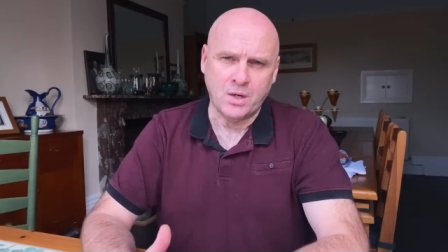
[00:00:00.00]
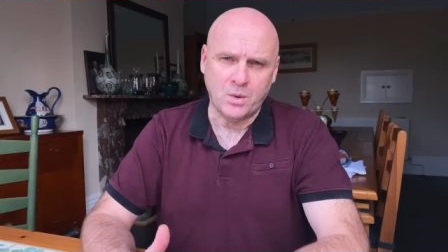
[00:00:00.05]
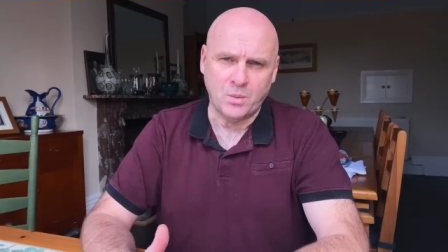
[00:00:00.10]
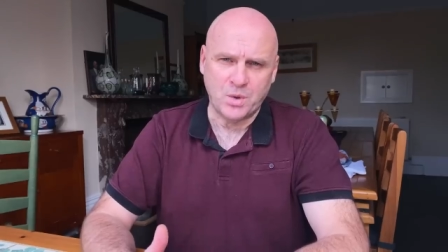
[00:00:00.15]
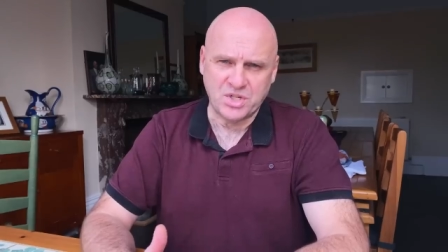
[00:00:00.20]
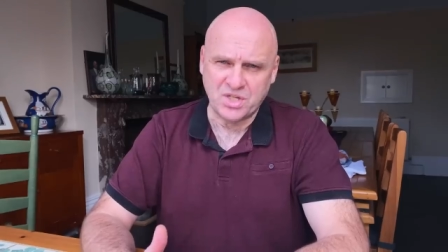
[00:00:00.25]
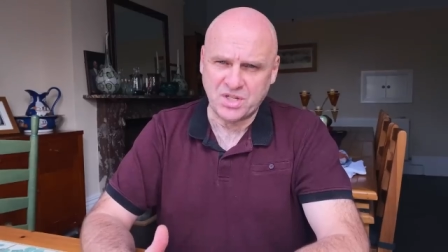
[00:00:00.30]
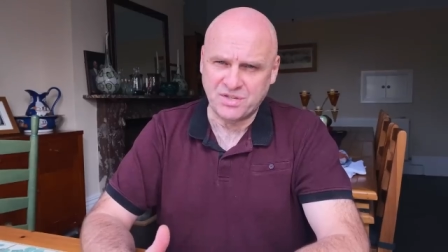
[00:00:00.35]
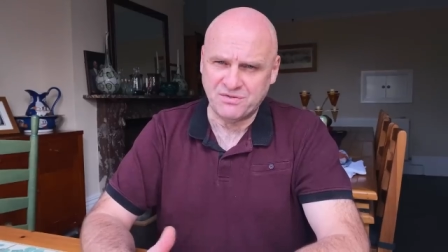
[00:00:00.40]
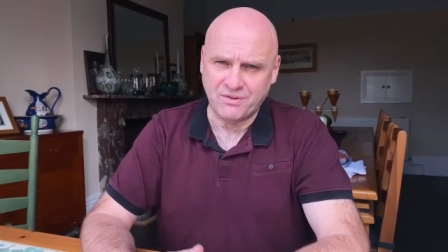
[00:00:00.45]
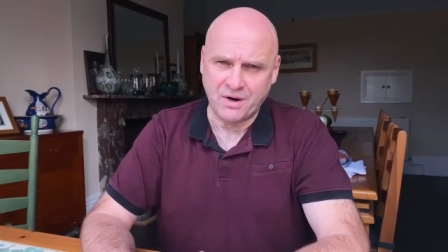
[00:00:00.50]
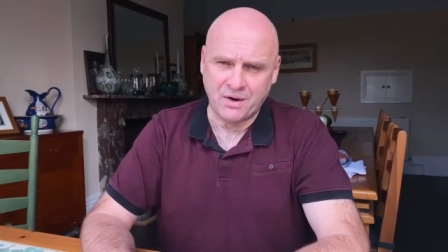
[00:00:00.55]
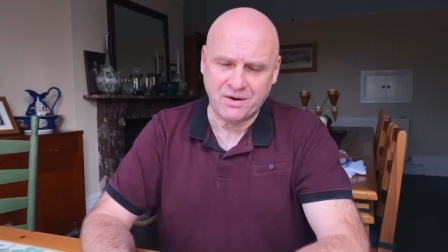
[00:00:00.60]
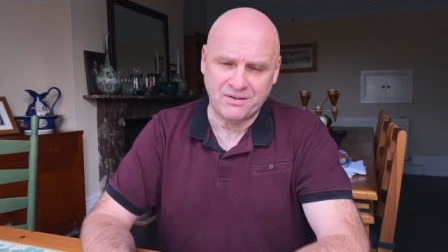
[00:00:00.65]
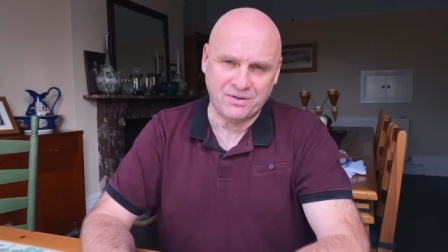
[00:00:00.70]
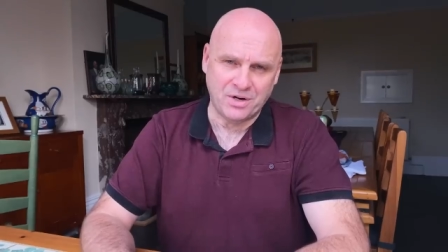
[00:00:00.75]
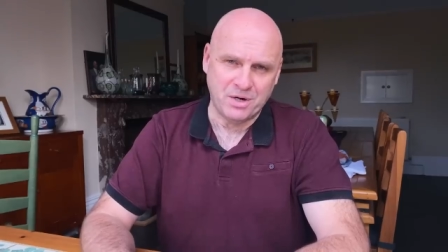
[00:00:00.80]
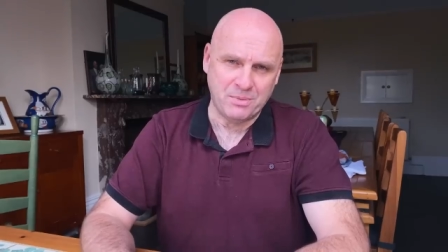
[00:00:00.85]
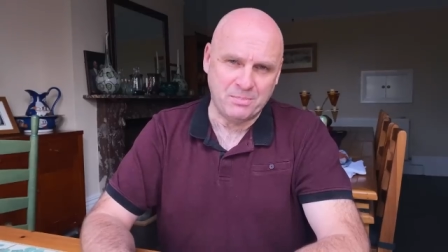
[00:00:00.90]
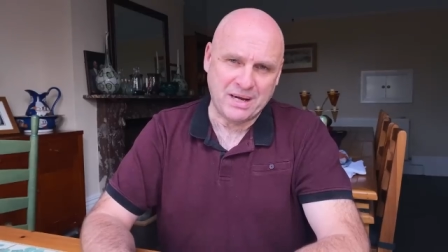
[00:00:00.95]
which is very
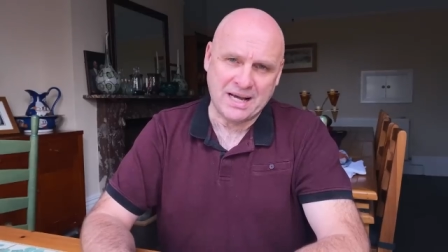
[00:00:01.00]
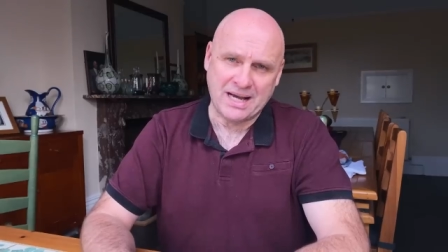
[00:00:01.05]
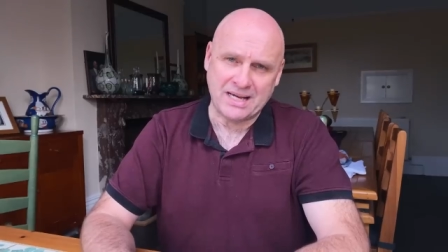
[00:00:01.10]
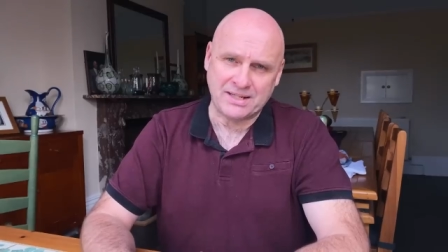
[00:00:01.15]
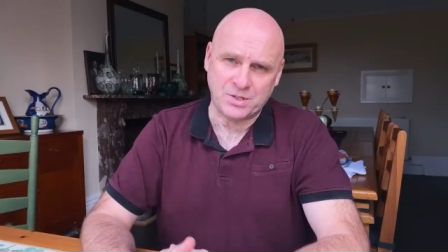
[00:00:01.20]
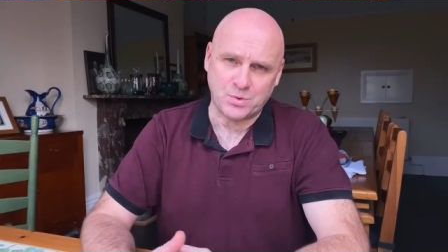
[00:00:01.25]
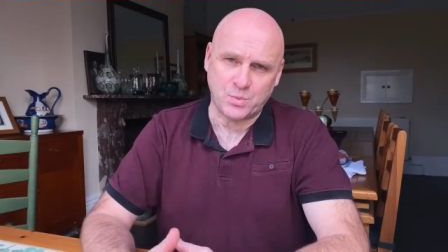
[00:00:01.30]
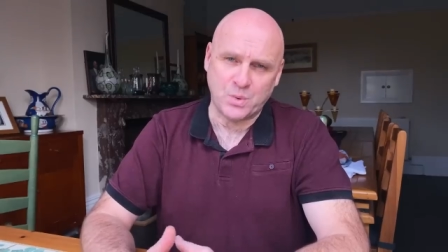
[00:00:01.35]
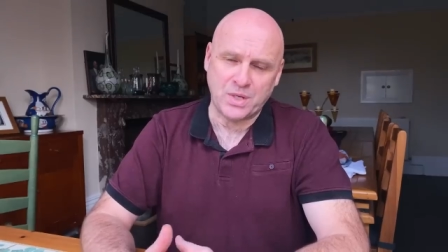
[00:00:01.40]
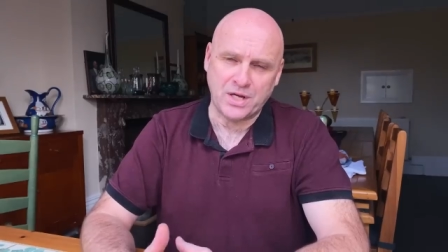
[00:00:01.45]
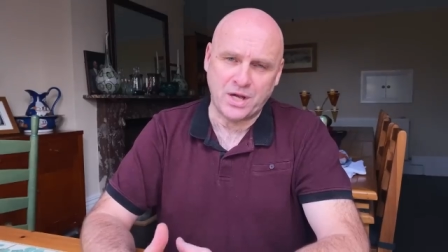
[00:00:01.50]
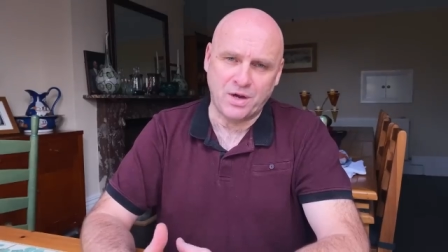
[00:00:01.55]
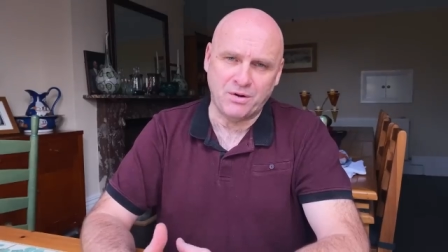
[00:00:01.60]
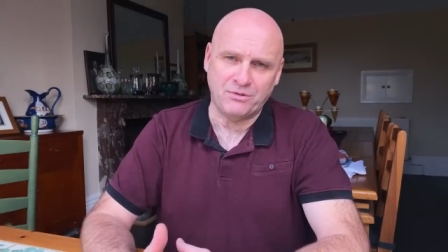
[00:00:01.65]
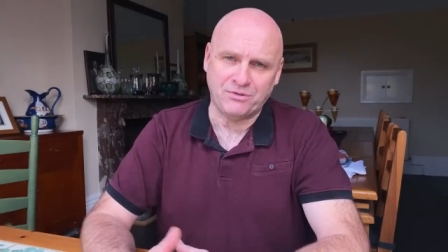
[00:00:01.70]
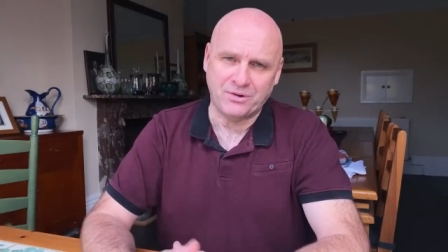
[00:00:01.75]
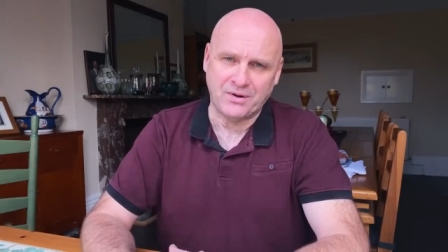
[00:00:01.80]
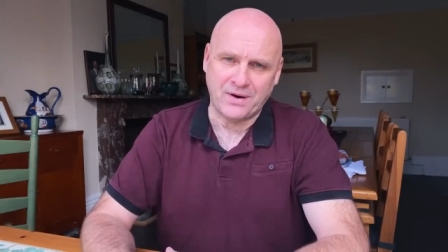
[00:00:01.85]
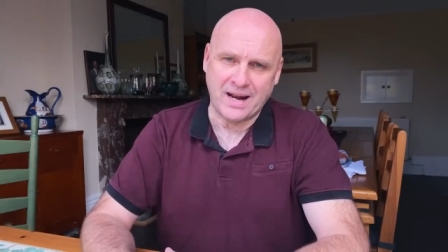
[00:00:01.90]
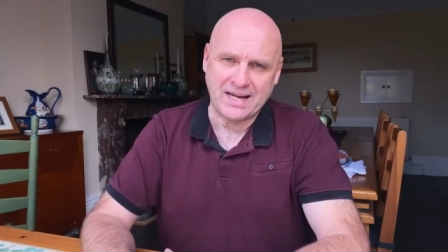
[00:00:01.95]
very bad as we know
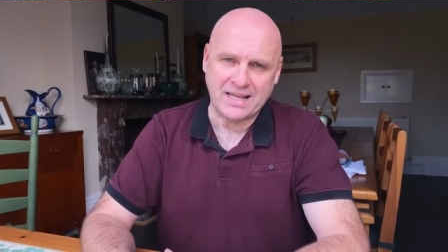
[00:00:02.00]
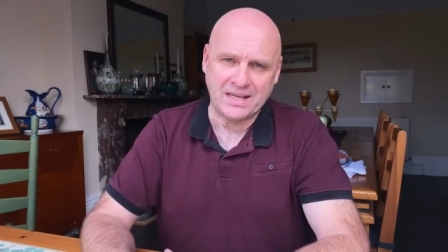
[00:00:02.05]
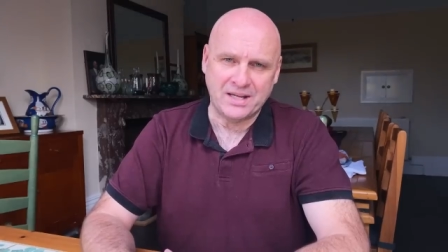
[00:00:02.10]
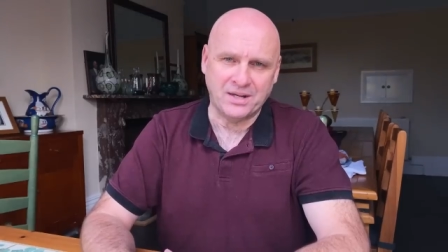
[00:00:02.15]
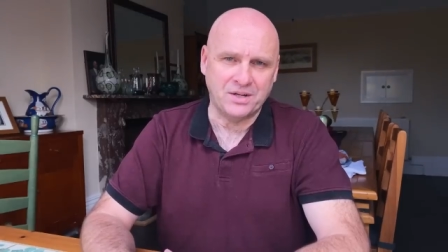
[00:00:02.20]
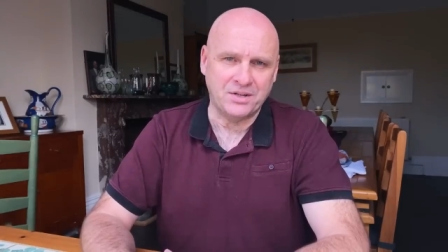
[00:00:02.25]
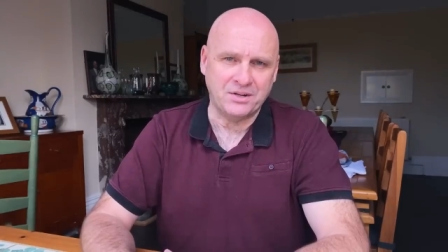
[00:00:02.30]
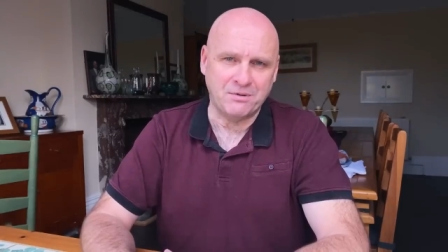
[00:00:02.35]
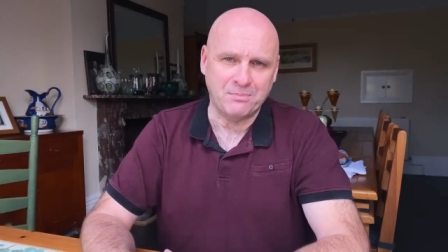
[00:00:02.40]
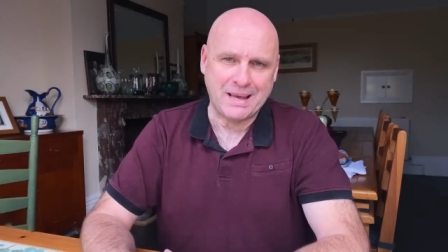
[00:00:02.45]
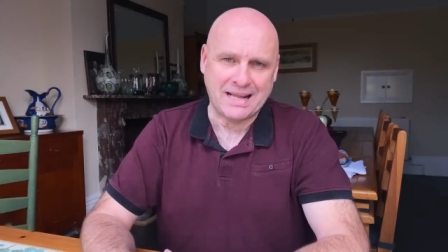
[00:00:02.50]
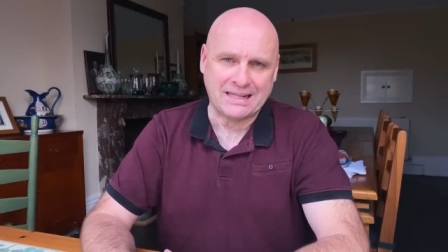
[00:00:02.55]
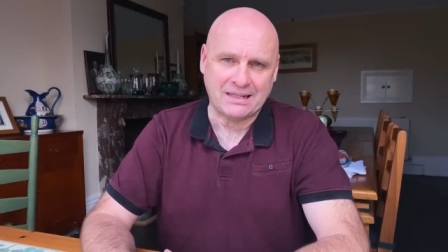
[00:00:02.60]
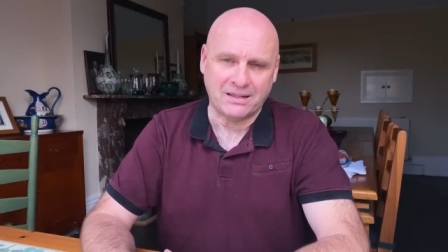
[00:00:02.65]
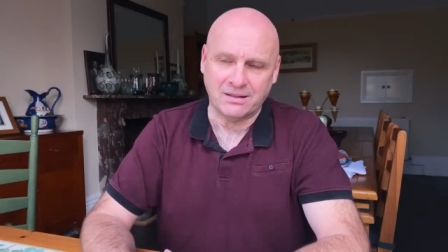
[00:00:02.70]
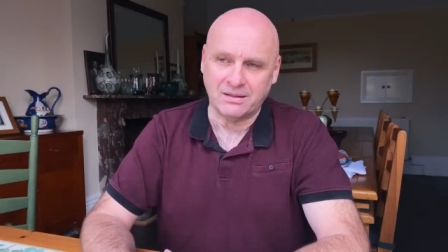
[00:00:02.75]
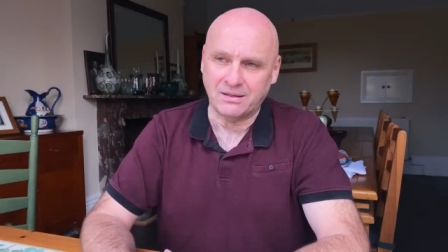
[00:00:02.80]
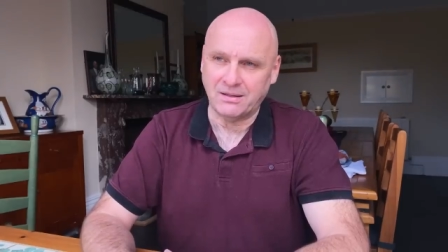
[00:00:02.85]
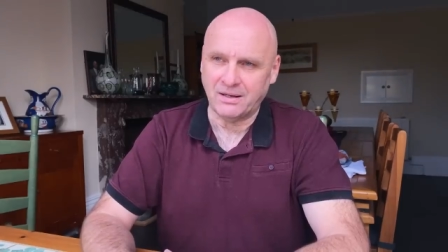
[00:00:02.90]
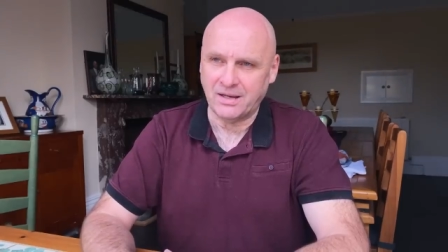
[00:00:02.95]
for any kind of
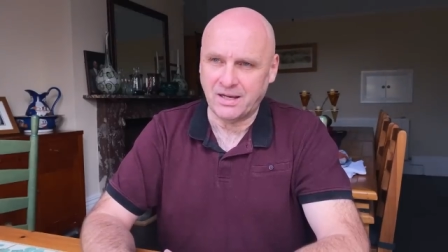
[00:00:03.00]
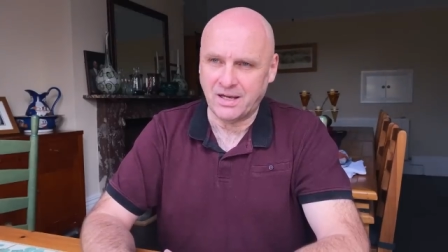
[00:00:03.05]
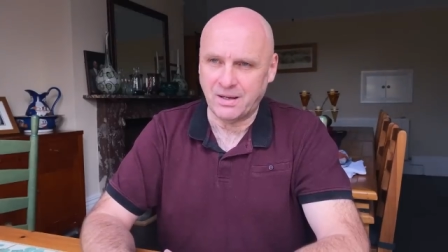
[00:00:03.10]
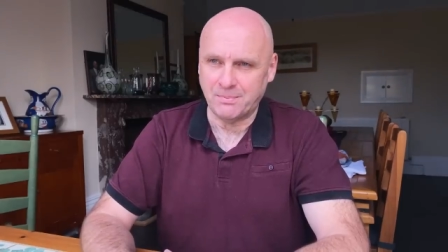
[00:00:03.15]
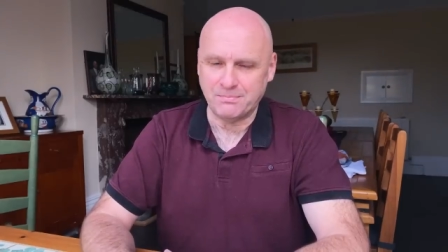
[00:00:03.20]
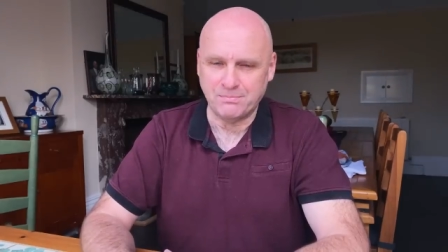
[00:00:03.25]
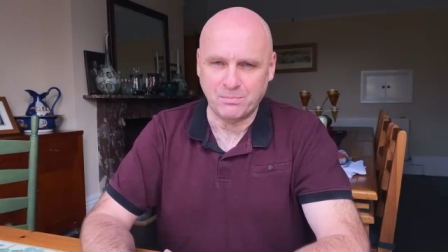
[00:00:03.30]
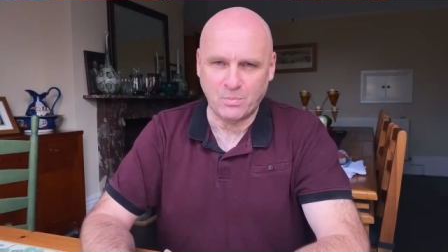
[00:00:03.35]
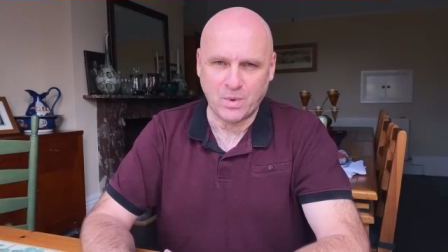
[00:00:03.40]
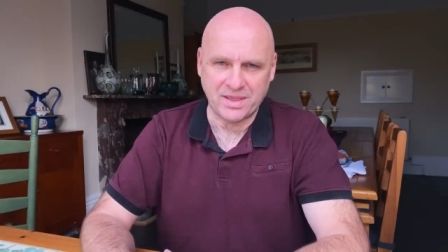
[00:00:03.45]
metal um,